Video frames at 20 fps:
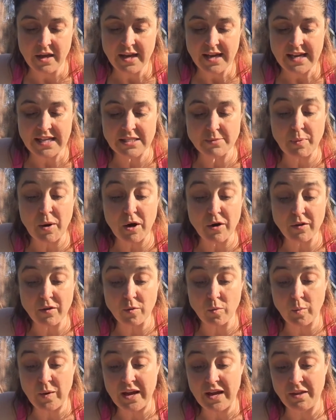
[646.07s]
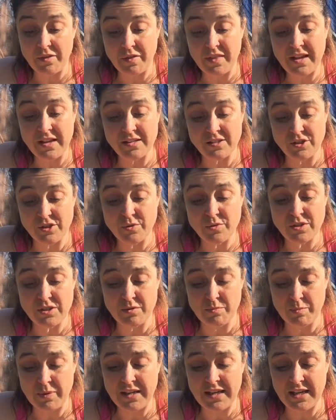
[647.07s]
It's part of the way things used to
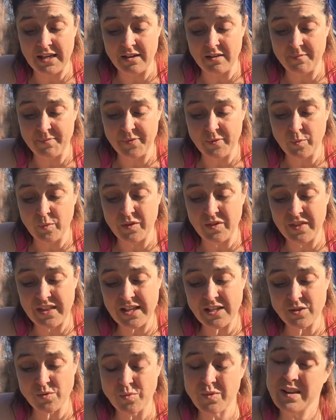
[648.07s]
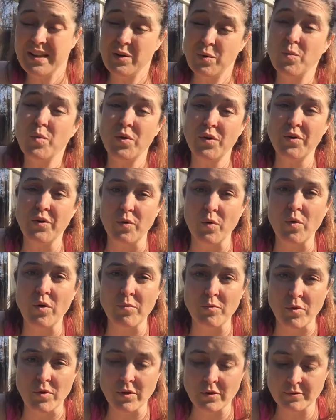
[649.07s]
be, when things really were
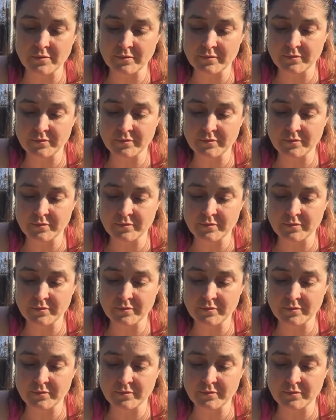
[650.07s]
normal.